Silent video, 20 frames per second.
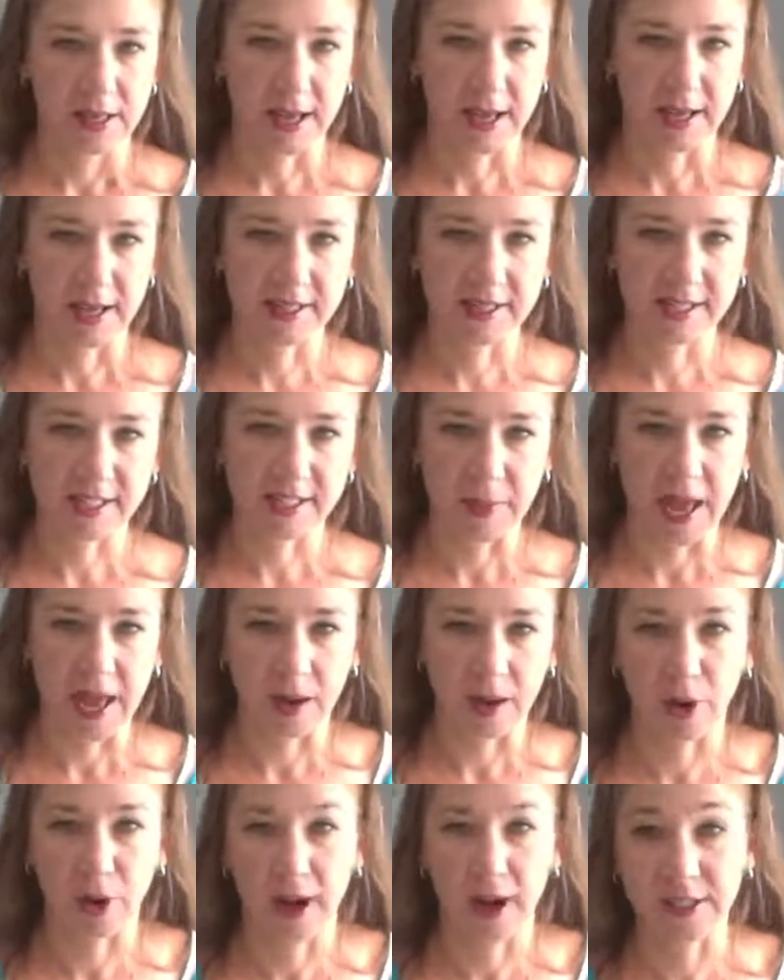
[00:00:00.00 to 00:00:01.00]
six
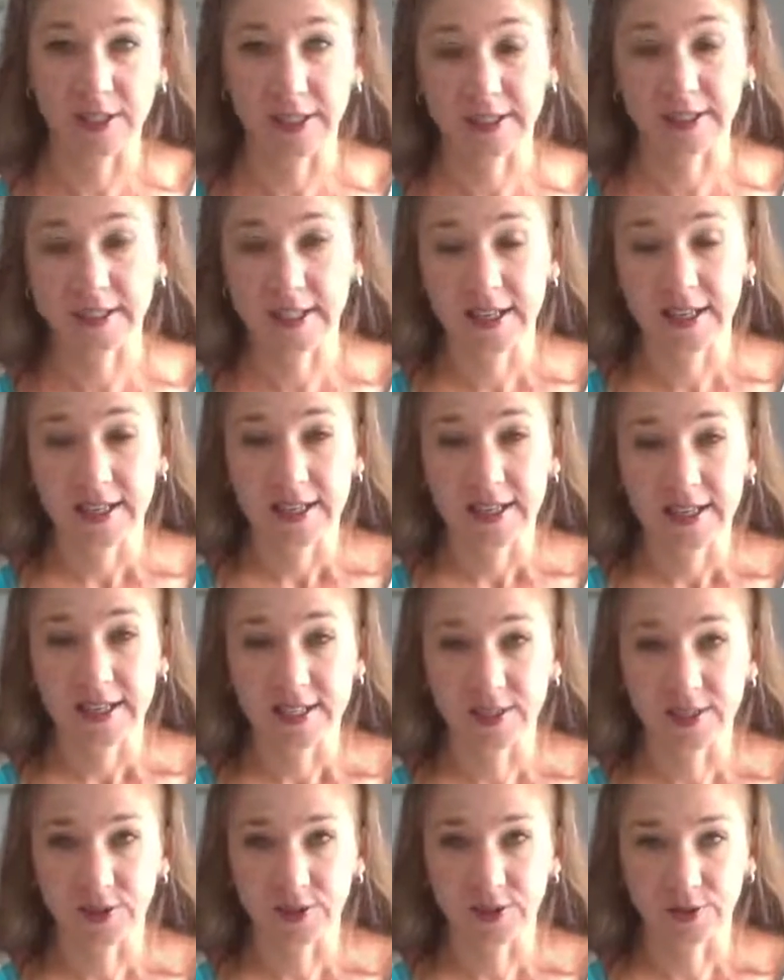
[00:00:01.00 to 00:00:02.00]
pack project
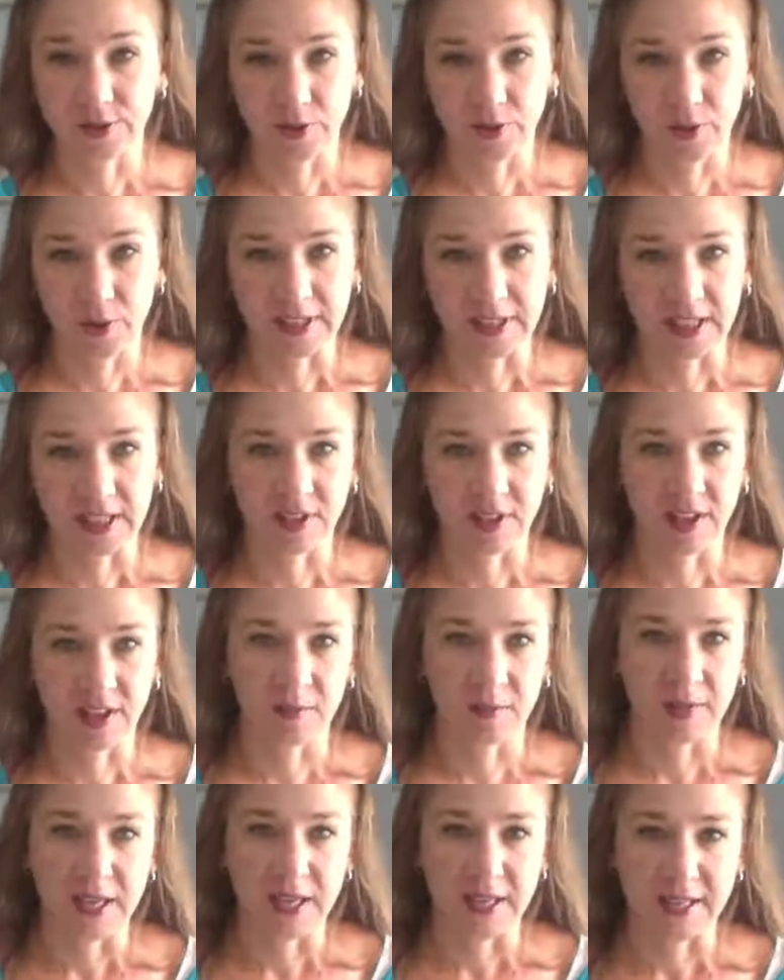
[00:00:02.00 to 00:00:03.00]
to give
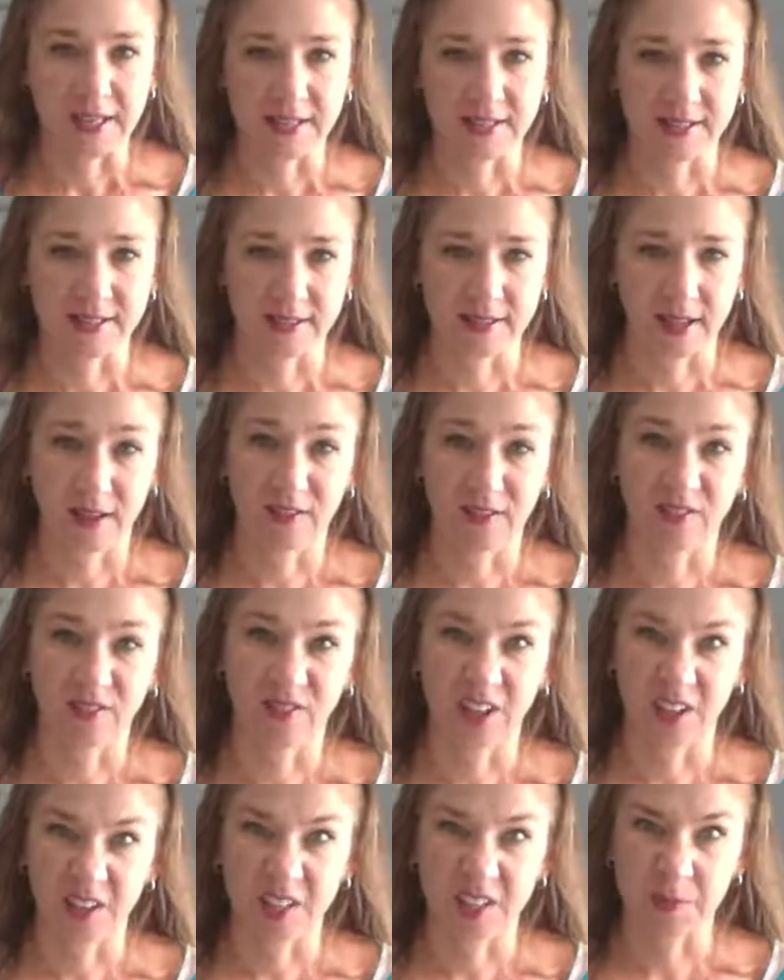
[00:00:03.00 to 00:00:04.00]
him his
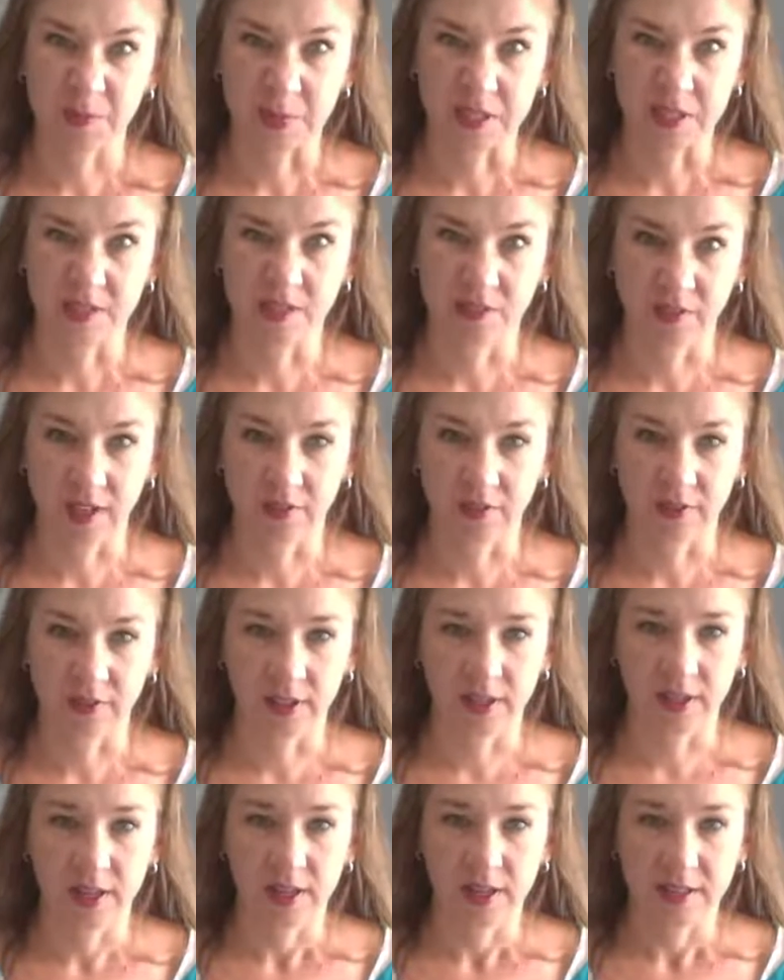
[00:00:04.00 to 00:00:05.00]
very expensive
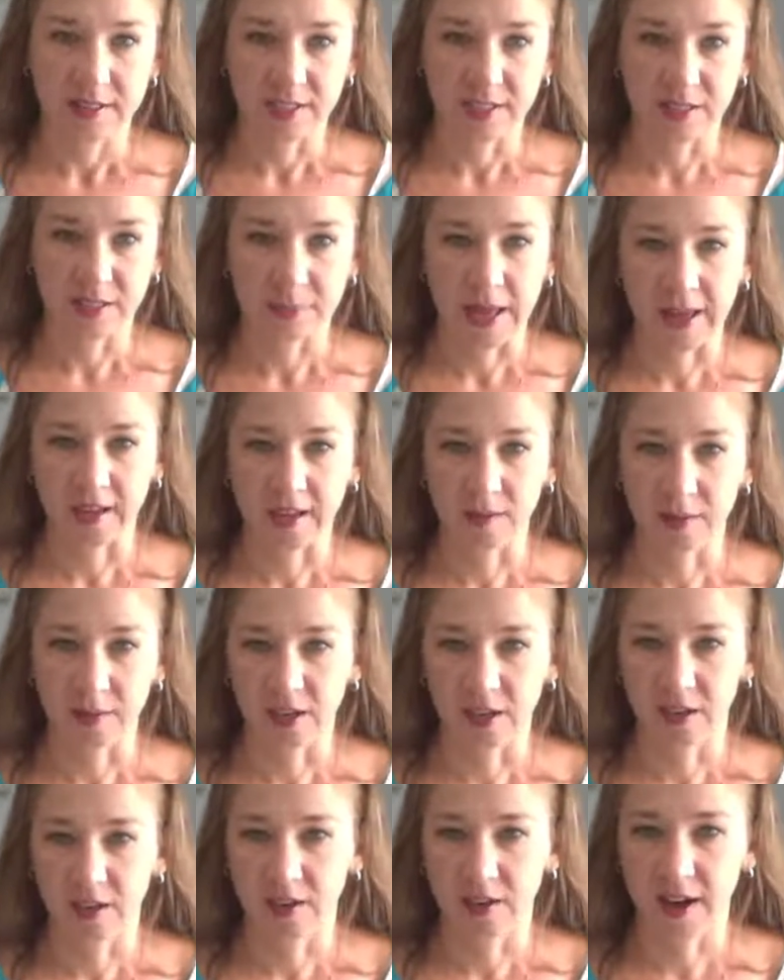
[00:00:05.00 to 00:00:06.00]
favorite six pack of
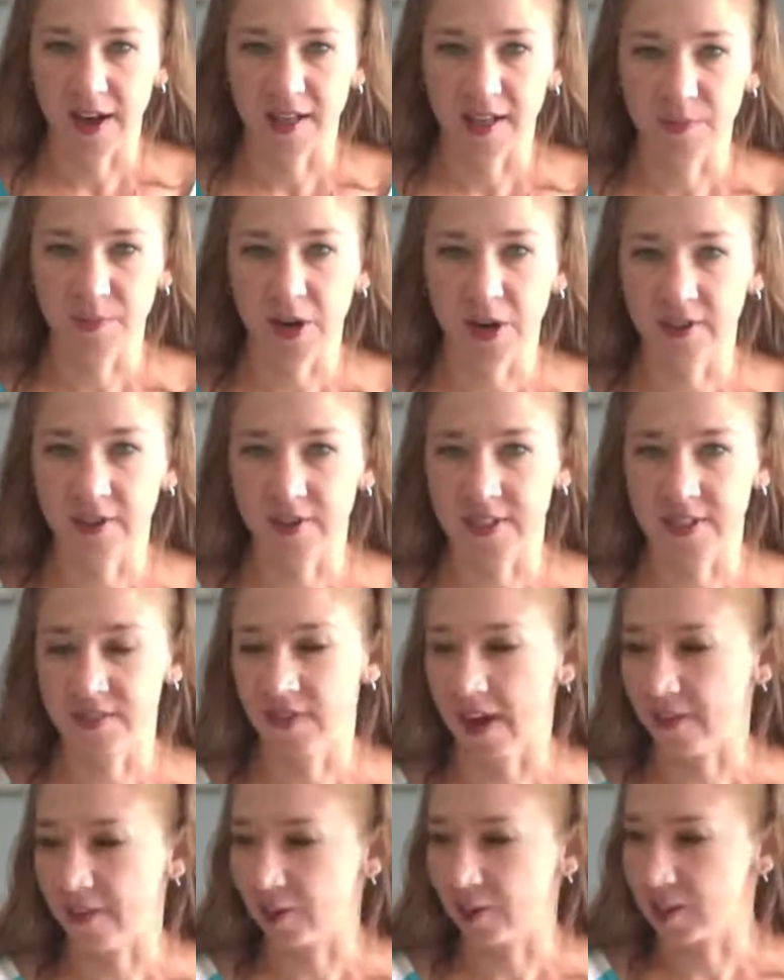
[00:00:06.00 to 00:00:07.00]
beer as part of his
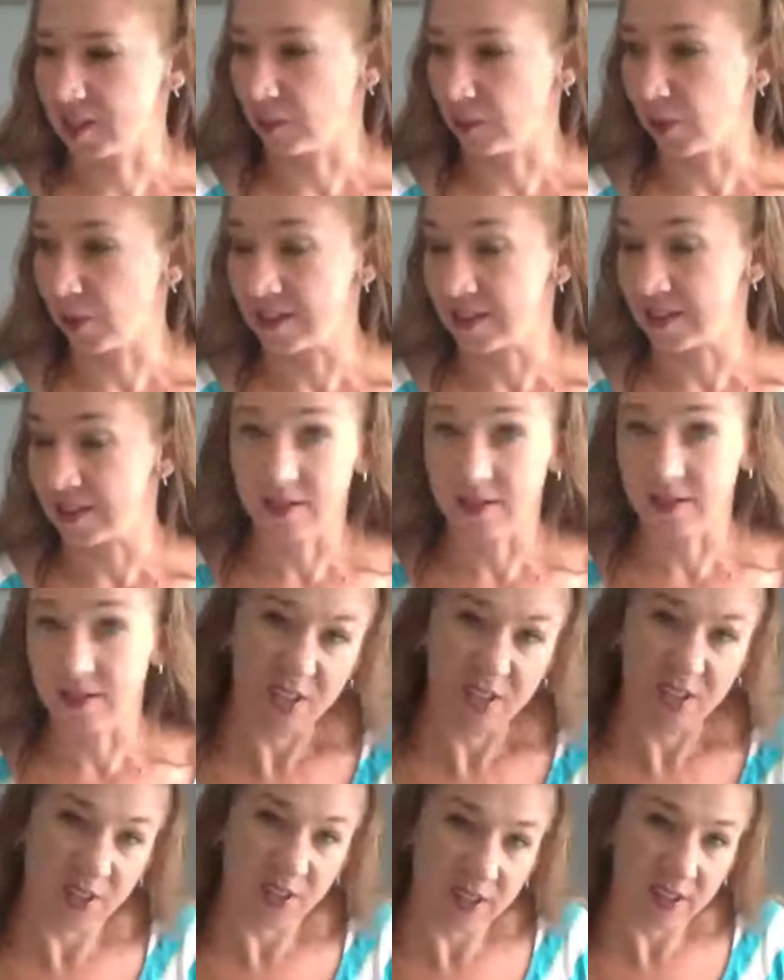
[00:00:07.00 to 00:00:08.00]
Father's Day present. But
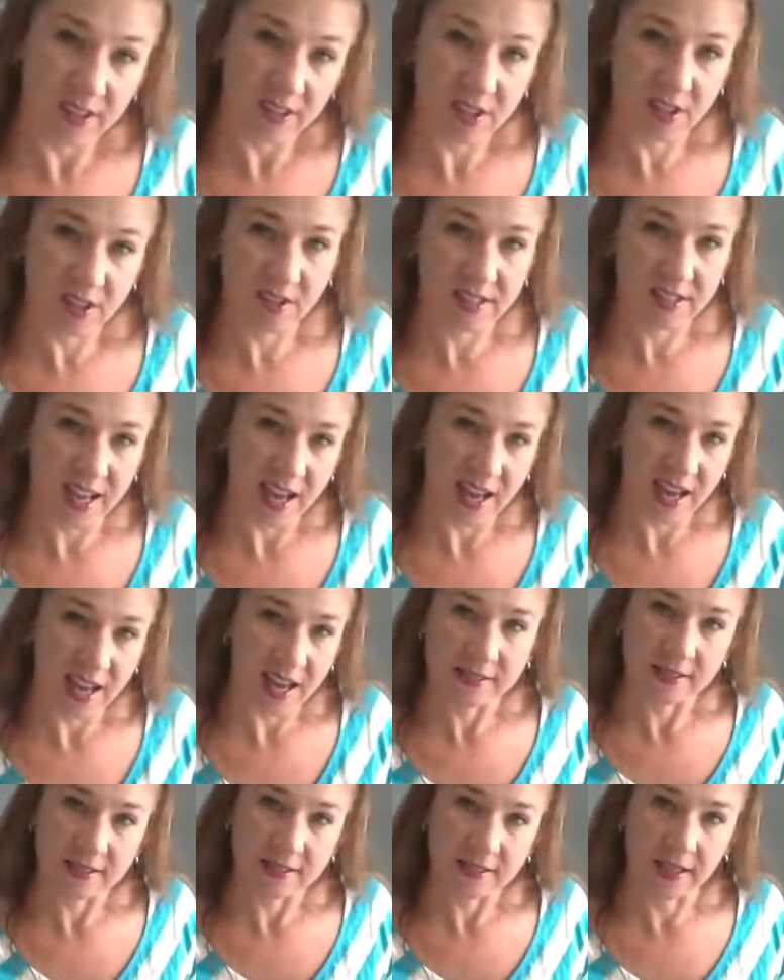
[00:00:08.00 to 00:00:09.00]
if your dad isn't